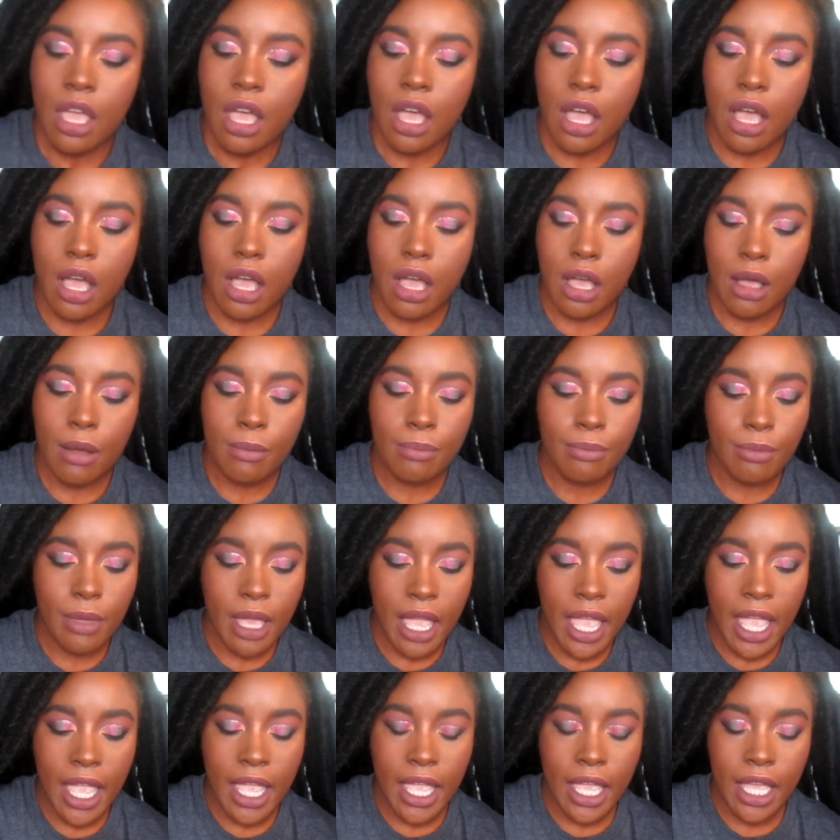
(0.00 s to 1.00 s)

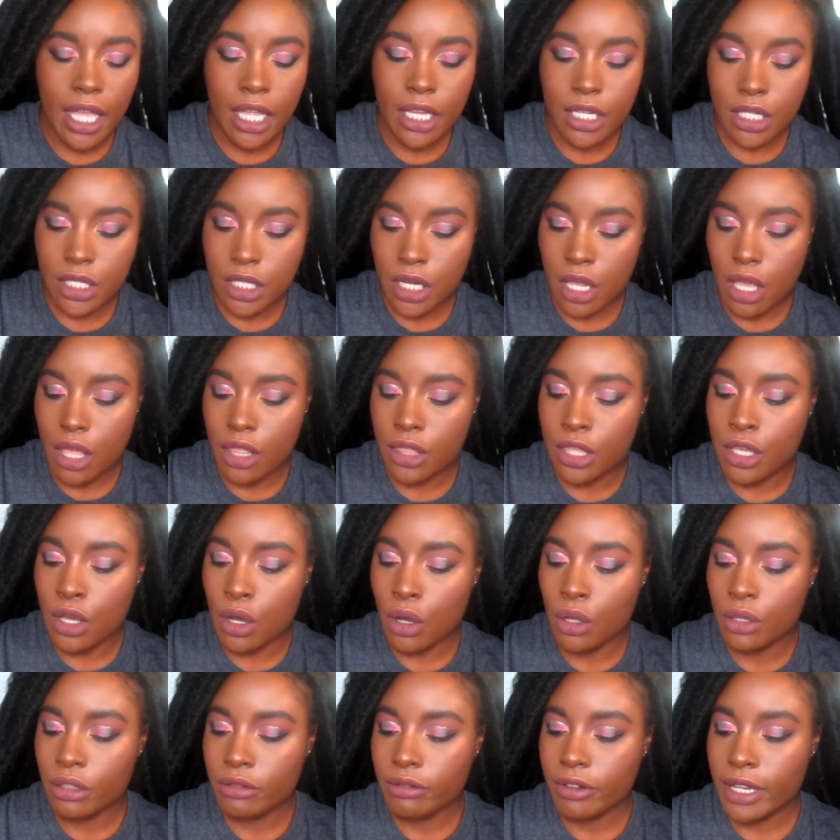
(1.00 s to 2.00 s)
And the
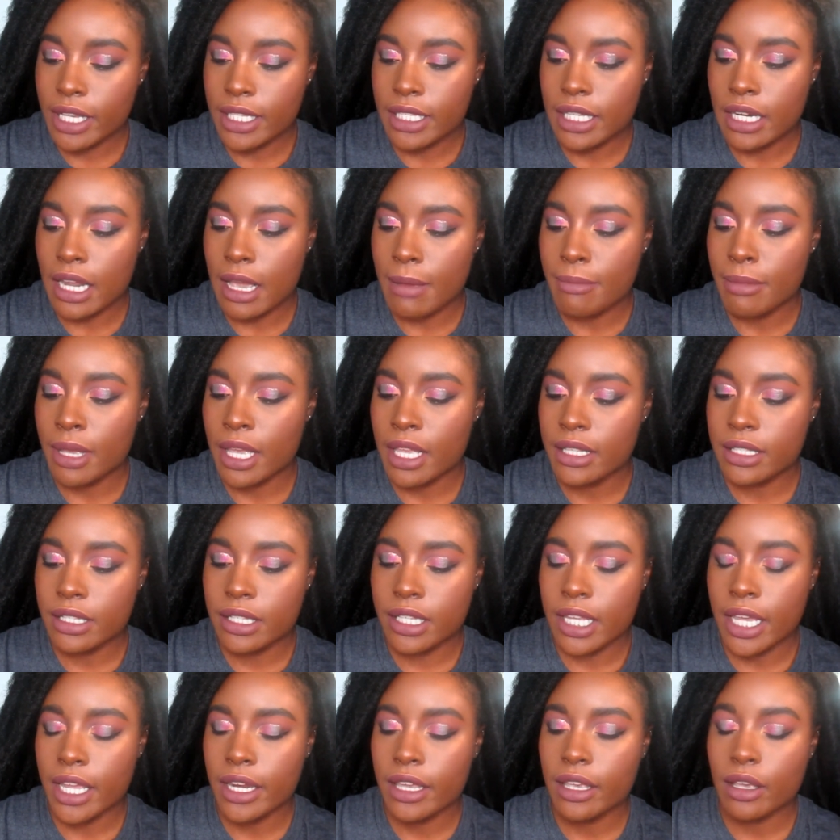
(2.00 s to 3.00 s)
only reason I'm
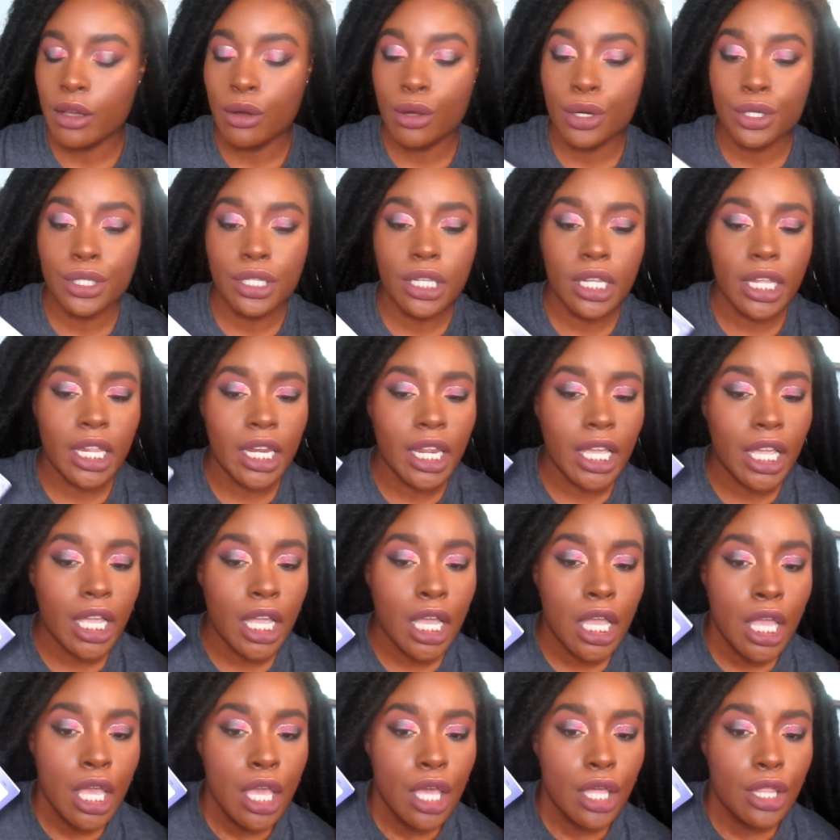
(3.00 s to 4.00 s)
hesitating on
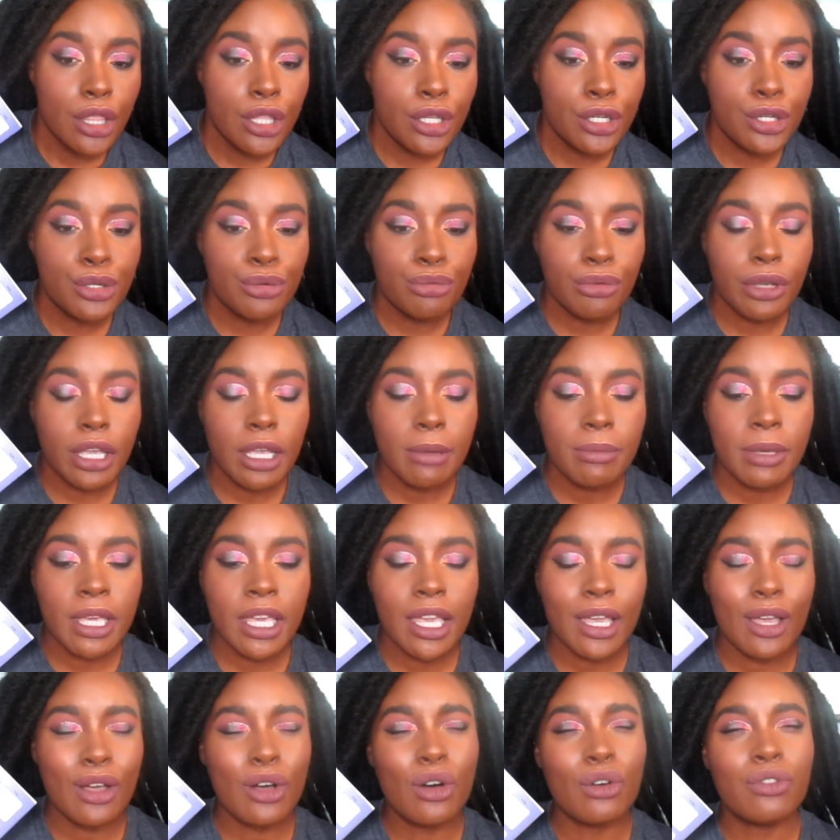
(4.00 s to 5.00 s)
getting the Dream
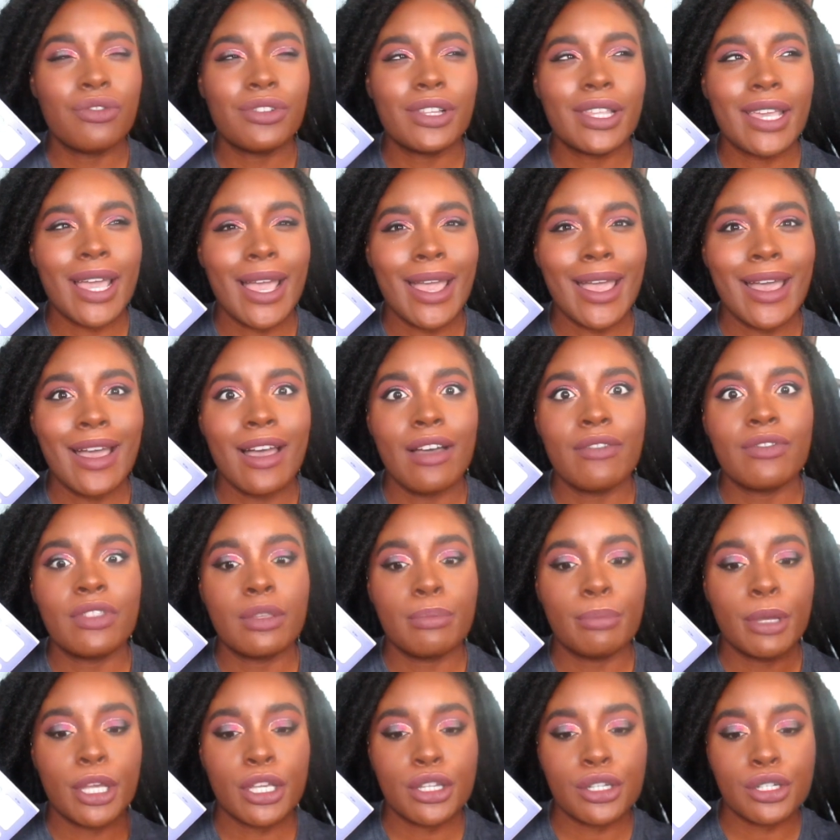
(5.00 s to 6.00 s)
Kit, hopefully I have the
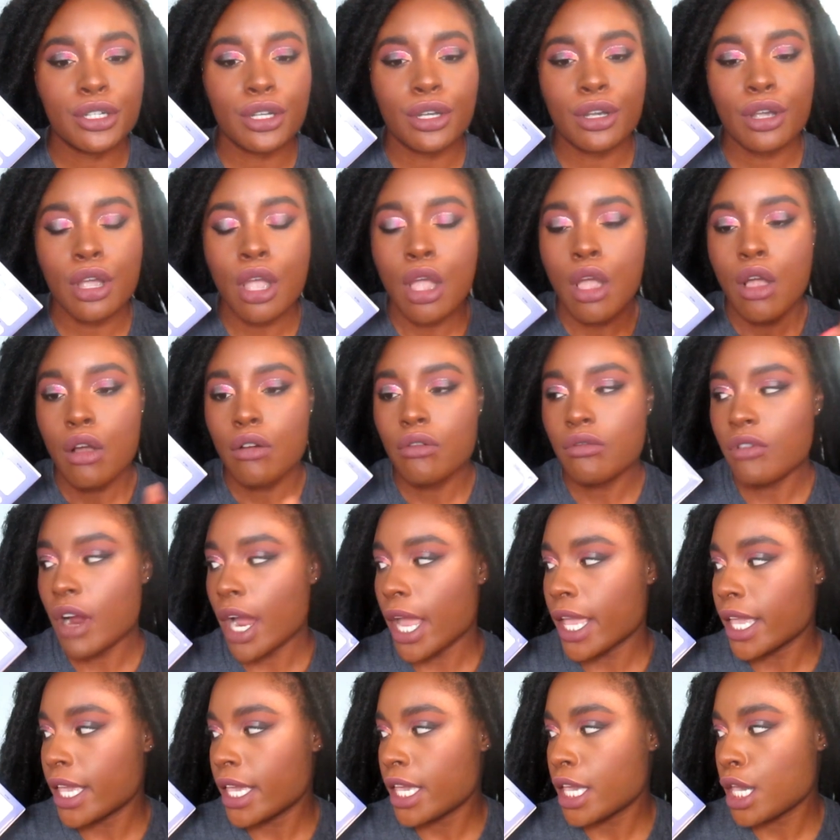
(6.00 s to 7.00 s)
picture
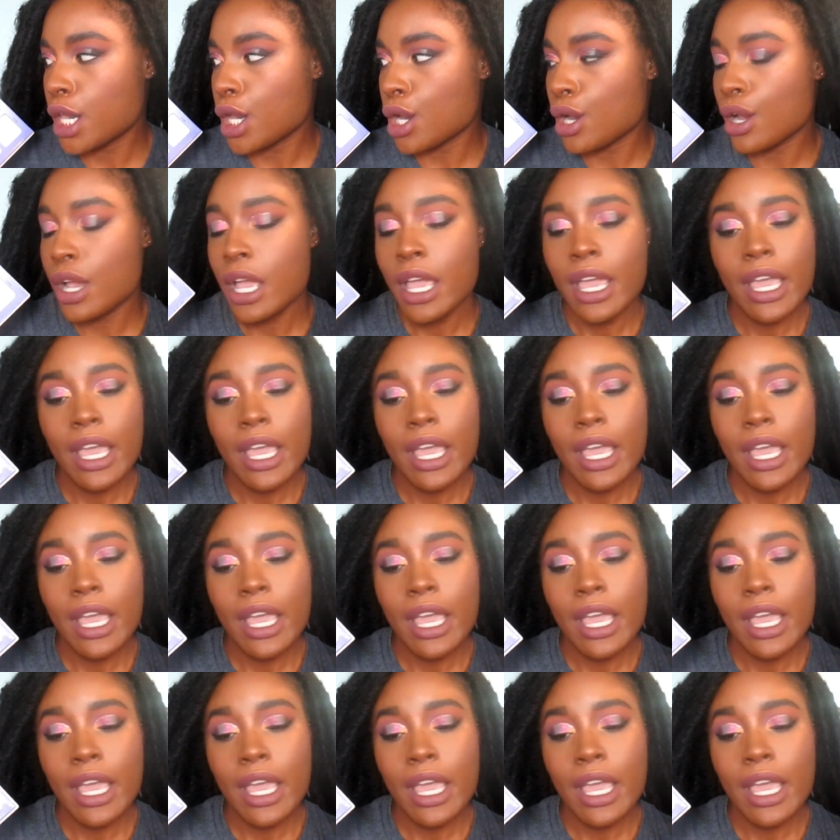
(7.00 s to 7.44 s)
right here,